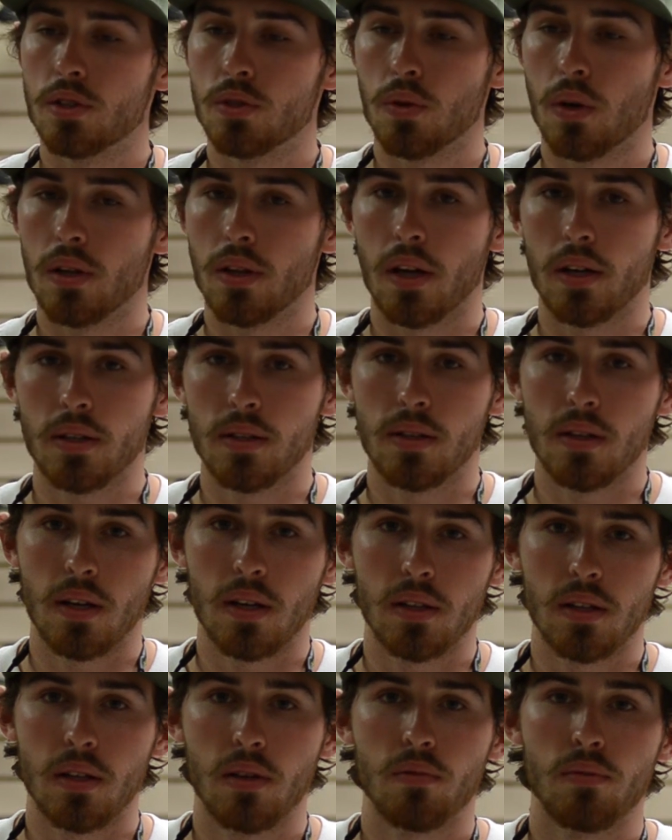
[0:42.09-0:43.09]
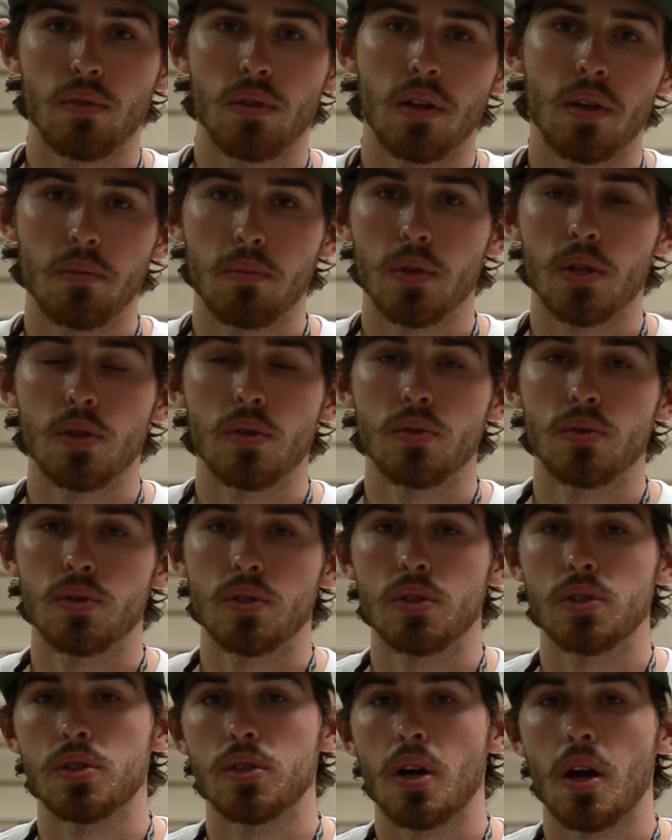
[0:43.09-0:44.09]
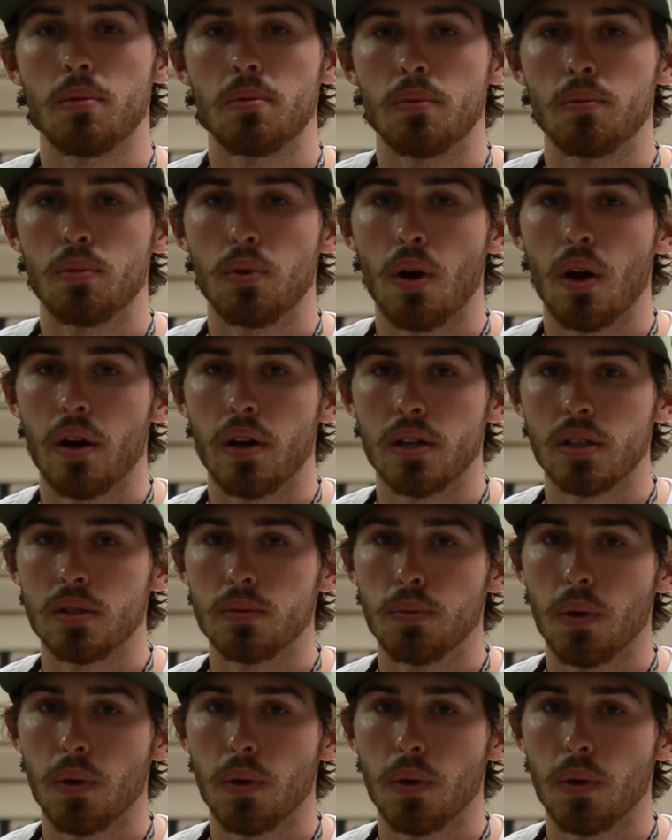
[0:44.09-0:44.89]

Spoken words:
so I'd like to thank them for letting me use their shop and products.